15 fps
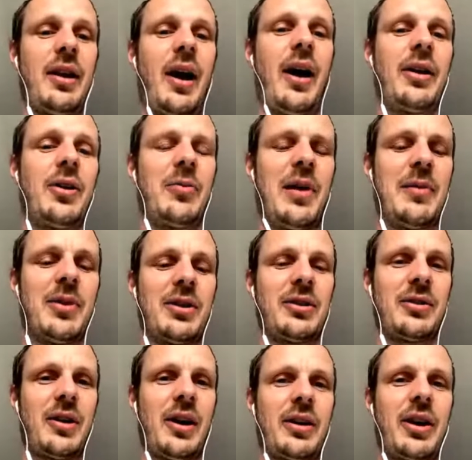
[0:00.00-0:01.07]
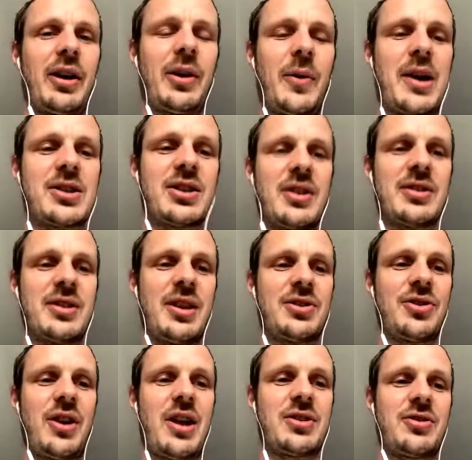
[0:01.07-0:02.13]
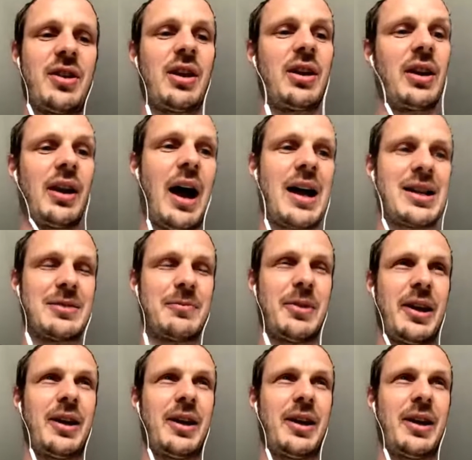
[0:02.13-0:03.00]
I know people are kind of questioning his injury history, and he hasn't